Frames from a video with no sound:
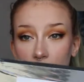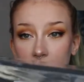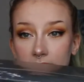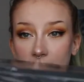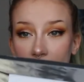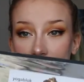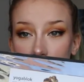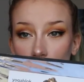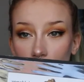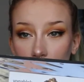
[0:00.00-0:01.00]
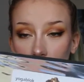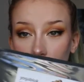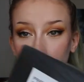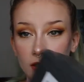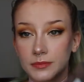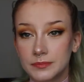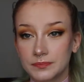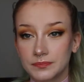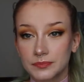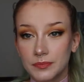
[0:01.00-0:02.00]
It's a yoga block,
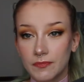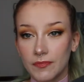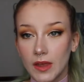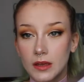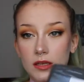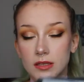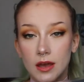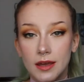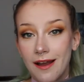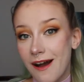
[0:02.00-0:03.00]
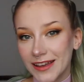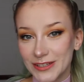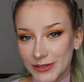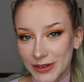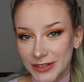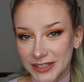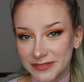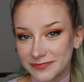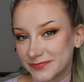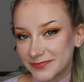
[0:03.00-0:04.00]
because I, I do yoga,
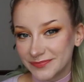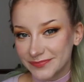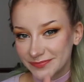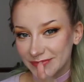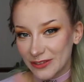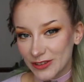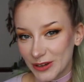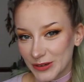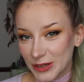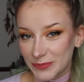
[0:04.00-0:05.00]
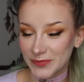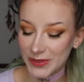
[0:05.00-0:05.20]
if you don't know.